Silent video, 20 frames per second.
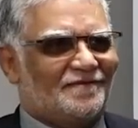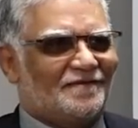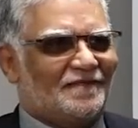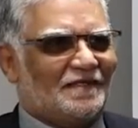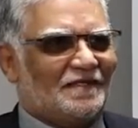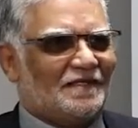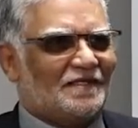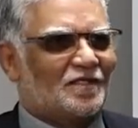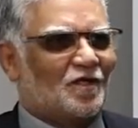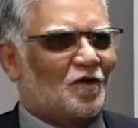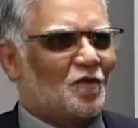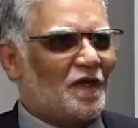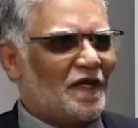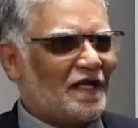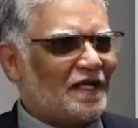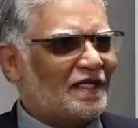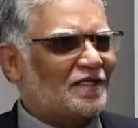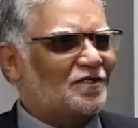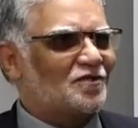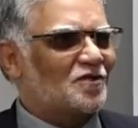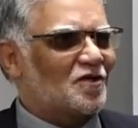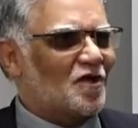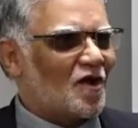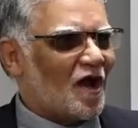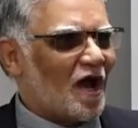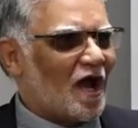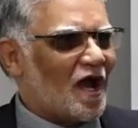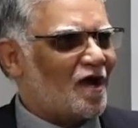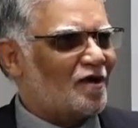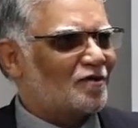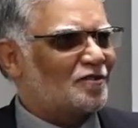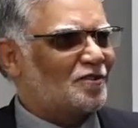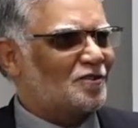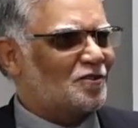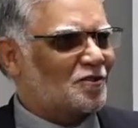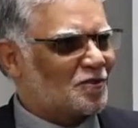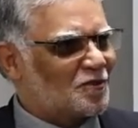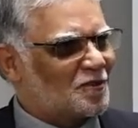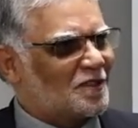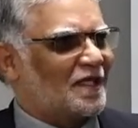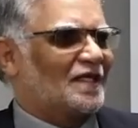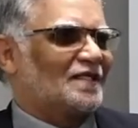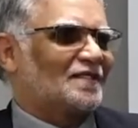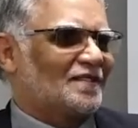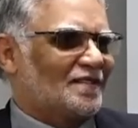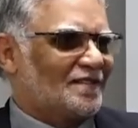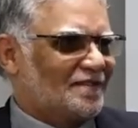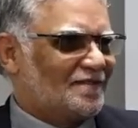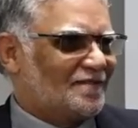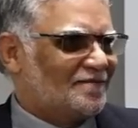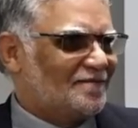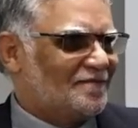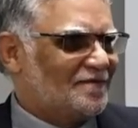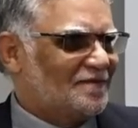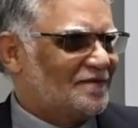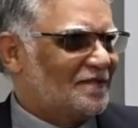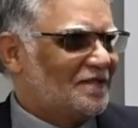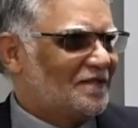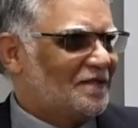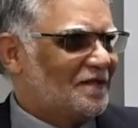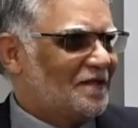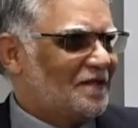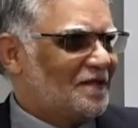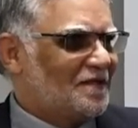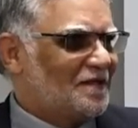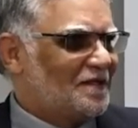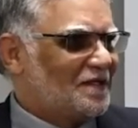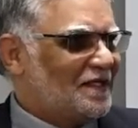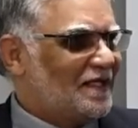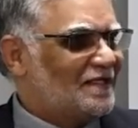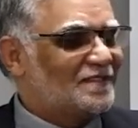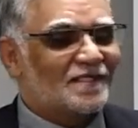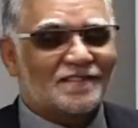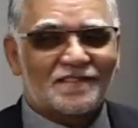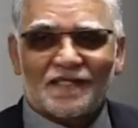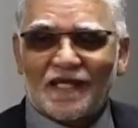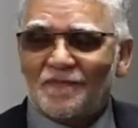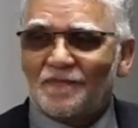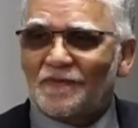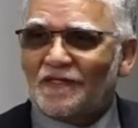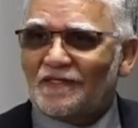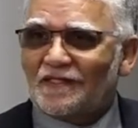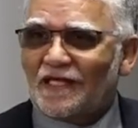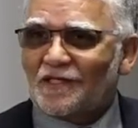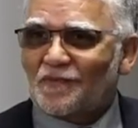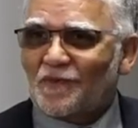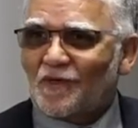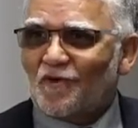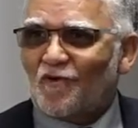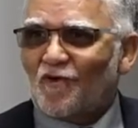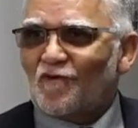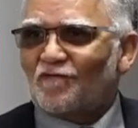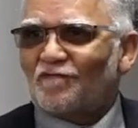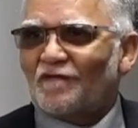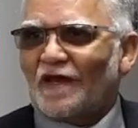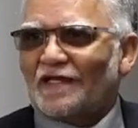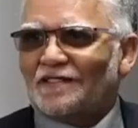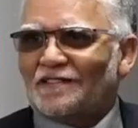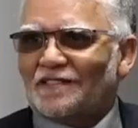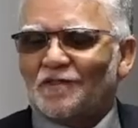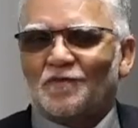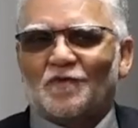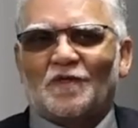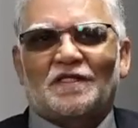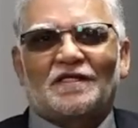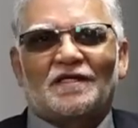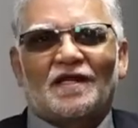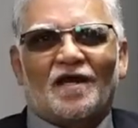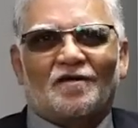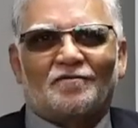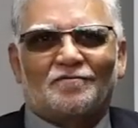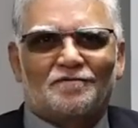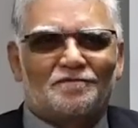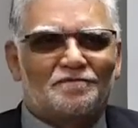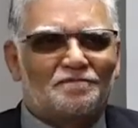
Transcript: So we need to know how to do that. It's the same thing that we're all fighting with now.